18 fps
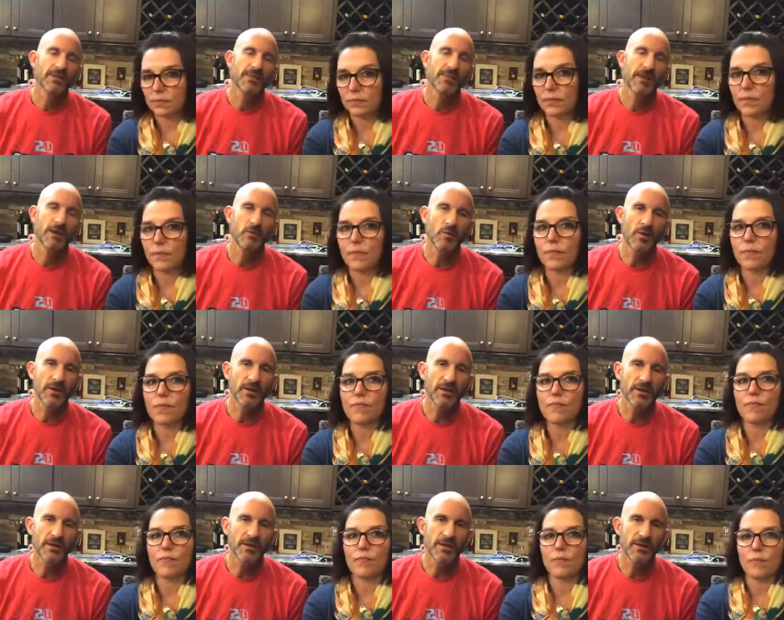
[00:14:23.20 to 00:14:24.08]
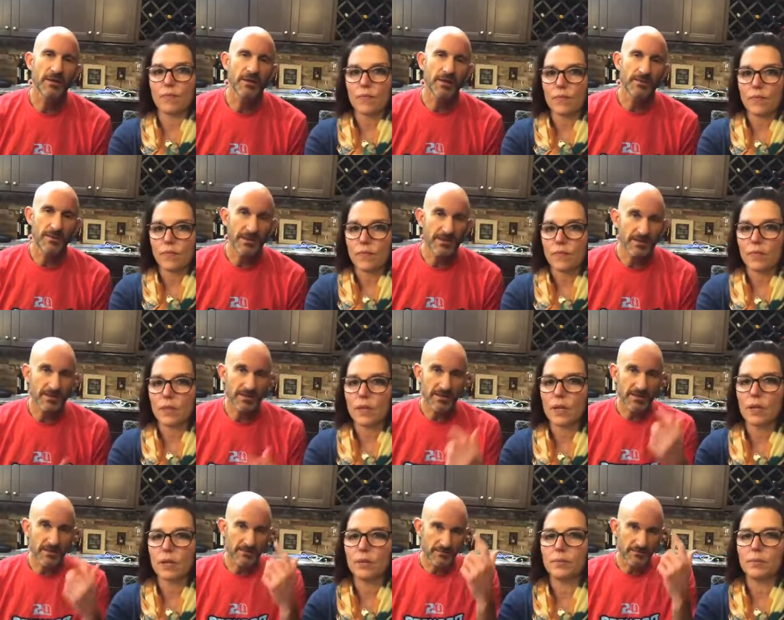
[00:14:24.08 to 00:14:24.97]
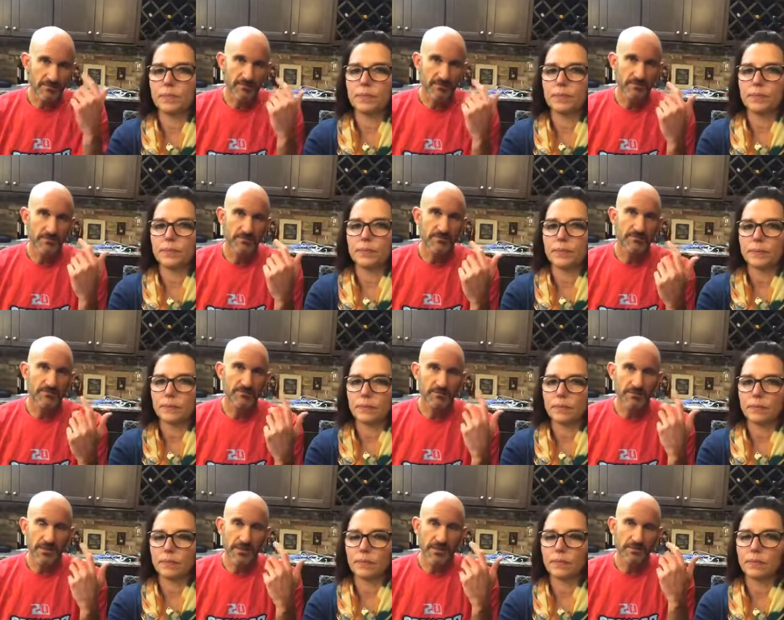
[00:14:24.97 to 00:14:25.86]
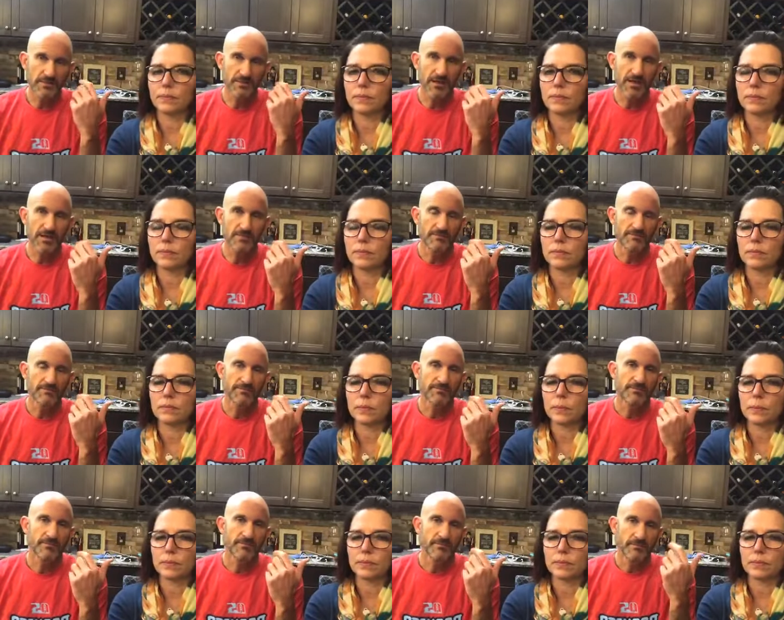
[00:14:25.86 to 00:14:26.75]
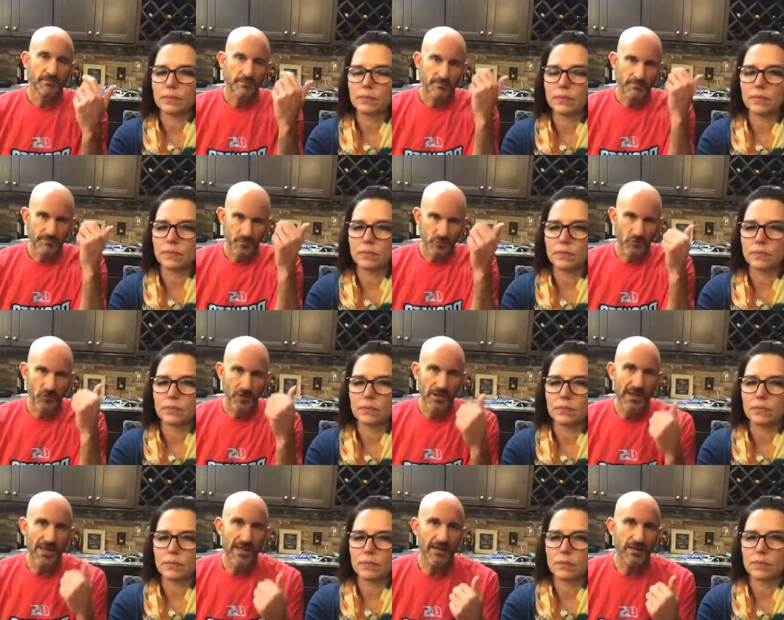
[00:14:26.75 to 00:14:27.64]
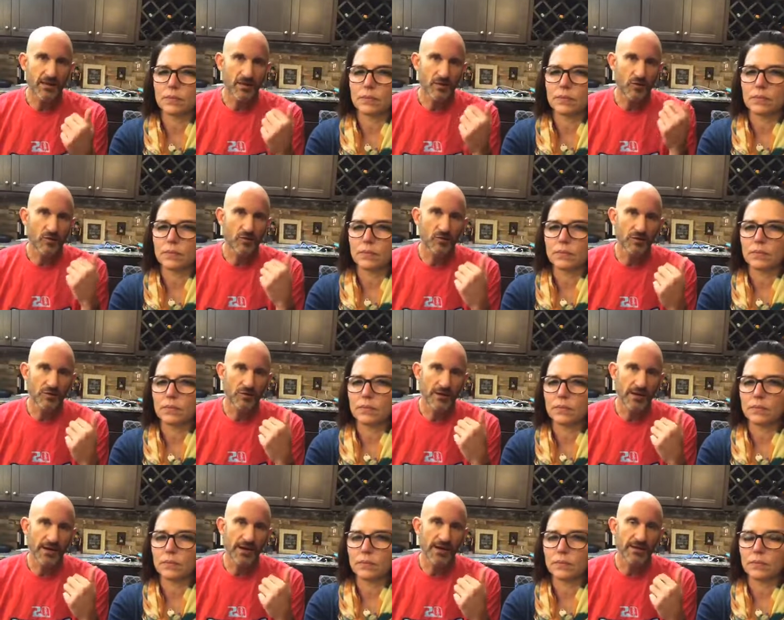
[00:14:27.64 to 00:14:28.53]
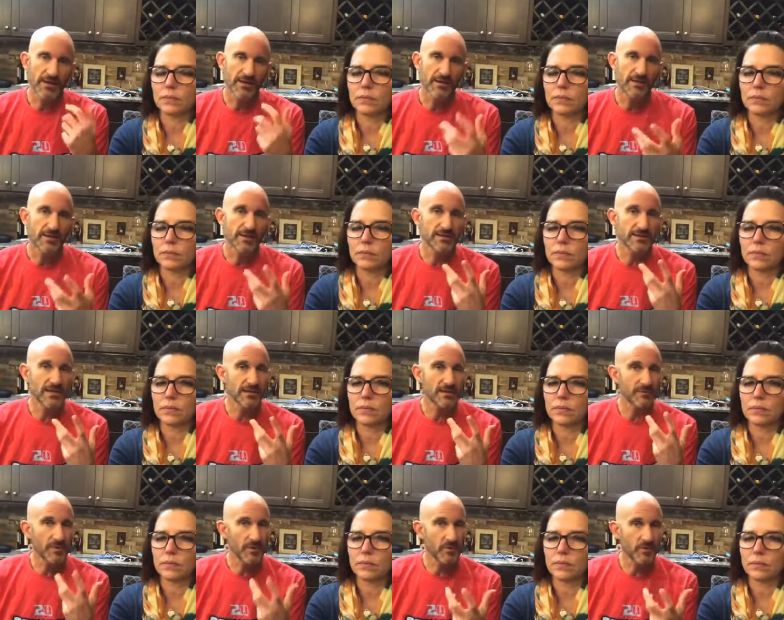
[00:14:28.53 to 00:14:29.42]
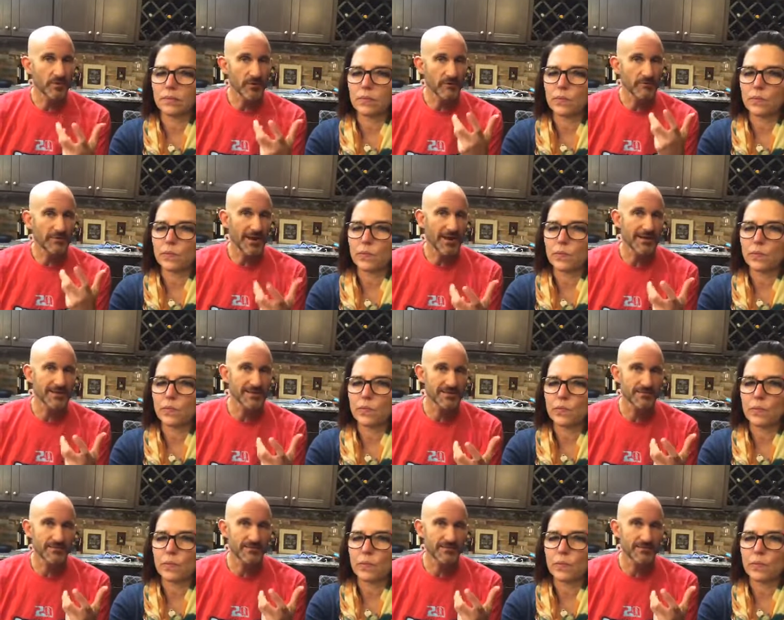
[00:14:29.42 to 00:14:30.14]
Speaker 1: they went in and they basically they they drill a, head, a hole in your head and then they take the polio vax,